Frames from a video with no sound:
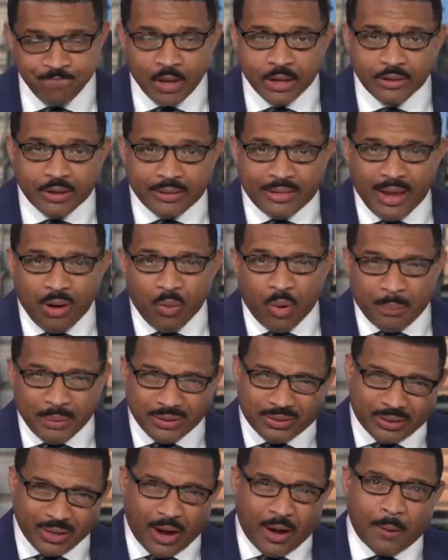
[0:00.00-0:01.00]
Now, there will be
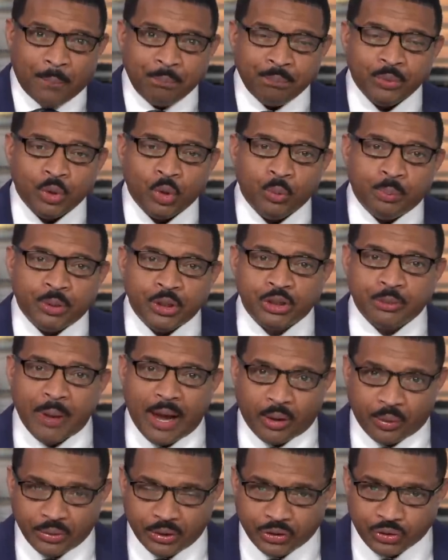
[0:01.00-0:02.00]
some who push
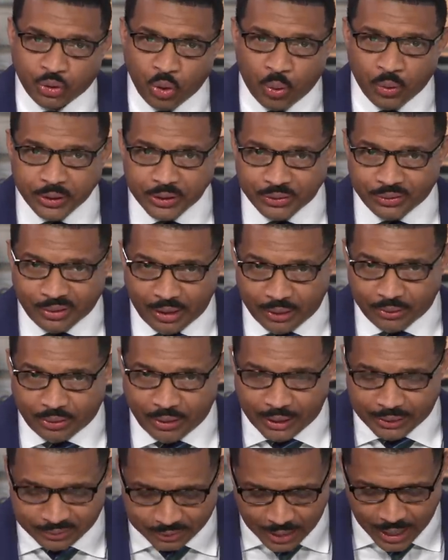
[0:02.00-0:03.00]
back on the story and say
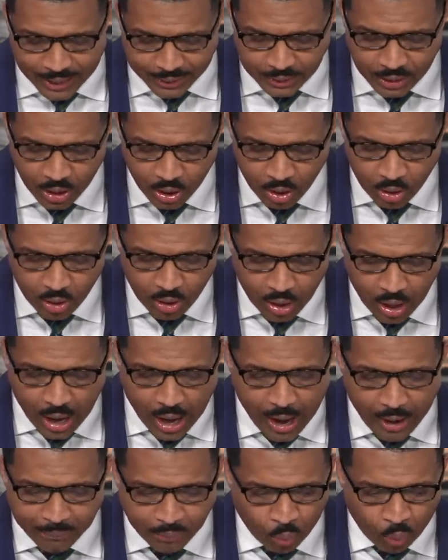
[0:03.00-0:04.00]
things like,
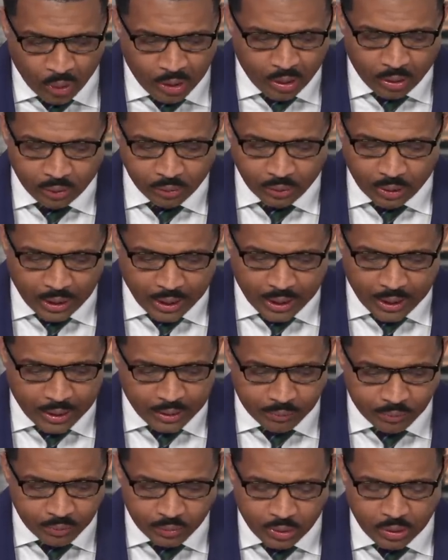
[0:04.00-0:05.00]
Uh, well, uh,
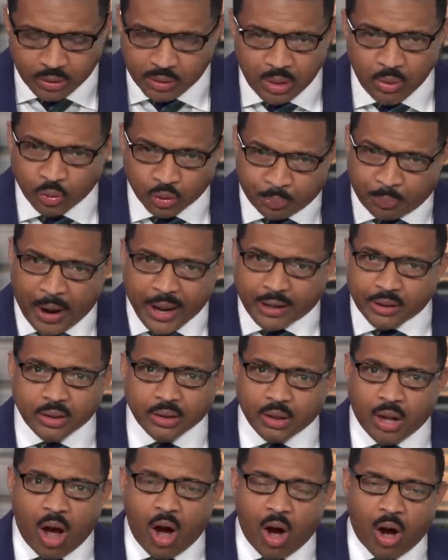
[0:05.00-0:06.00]
he, he was breaking the
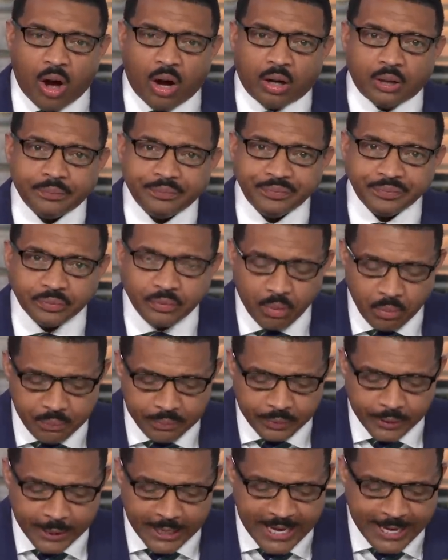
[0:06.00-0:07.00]
law.
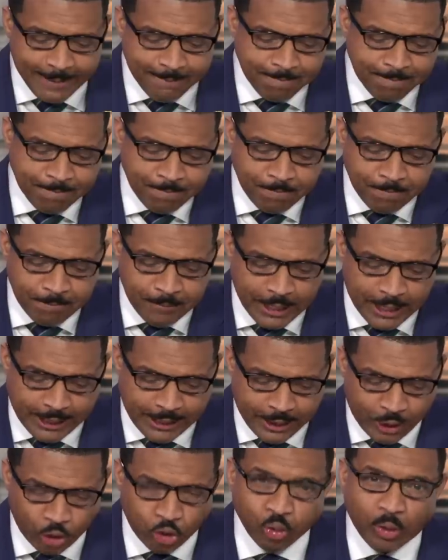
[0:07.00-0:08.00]
And
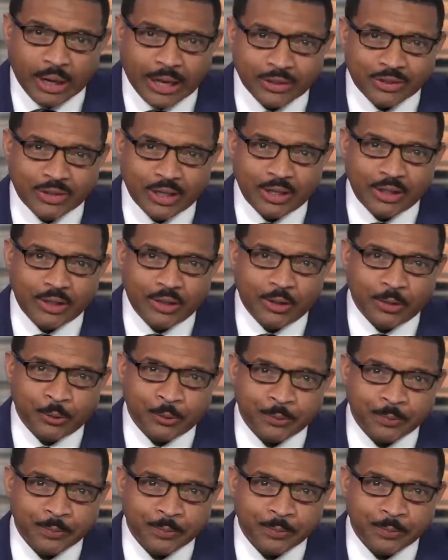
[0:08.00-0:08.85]
here's what I say to you.